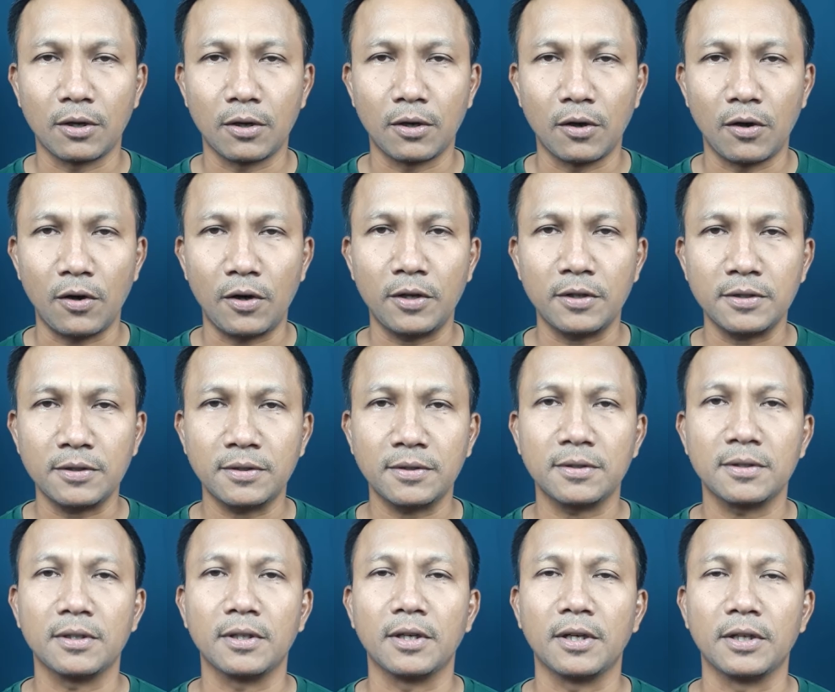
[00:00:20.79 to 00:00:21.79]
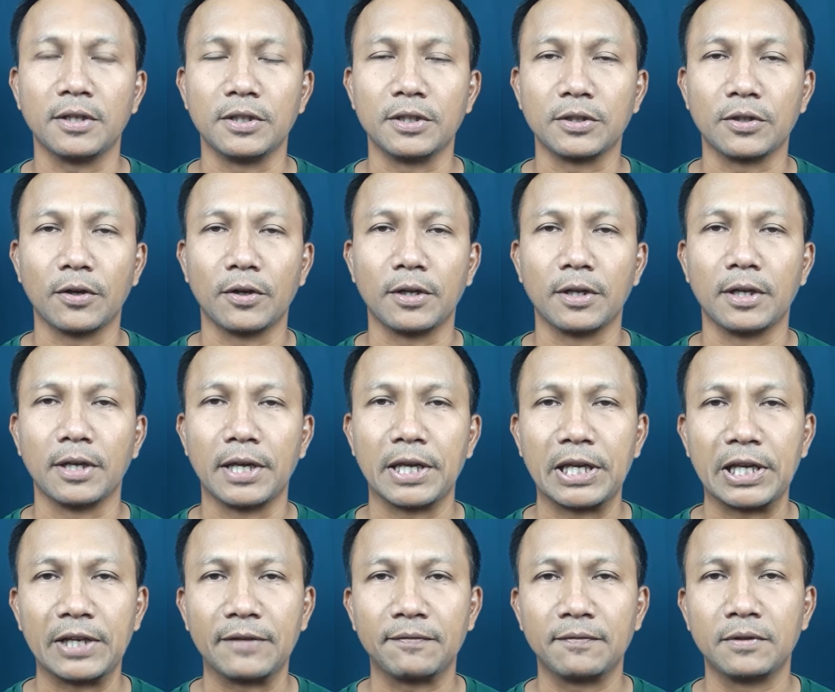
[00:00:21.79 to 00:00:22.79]
gauze, it can
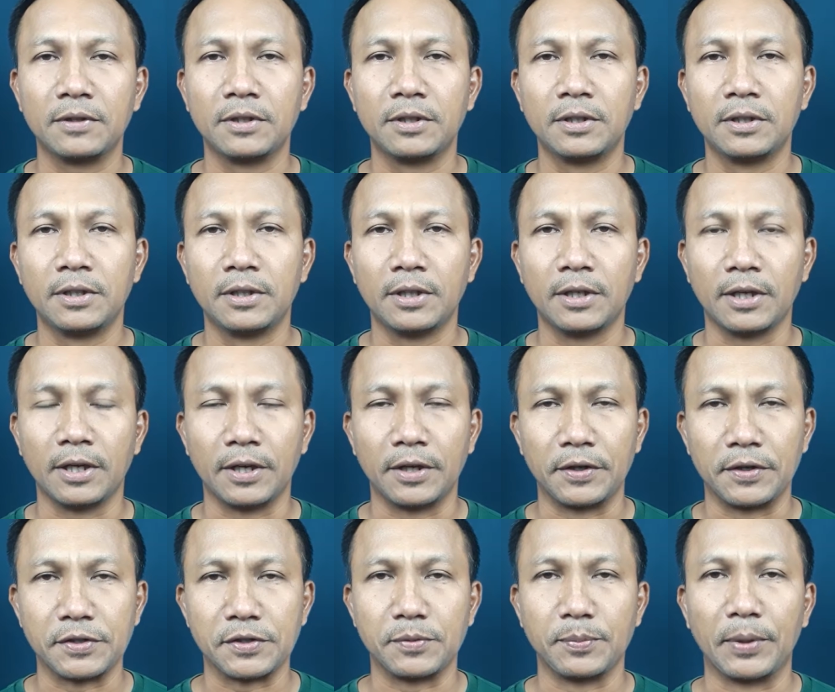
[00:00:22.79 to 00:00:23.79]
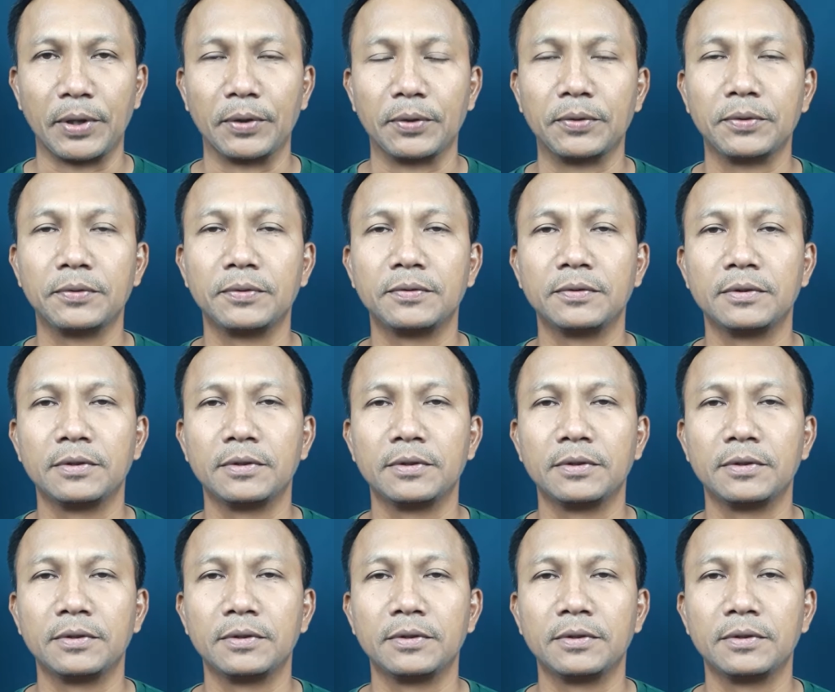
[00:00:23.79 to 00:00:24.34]
have the smell.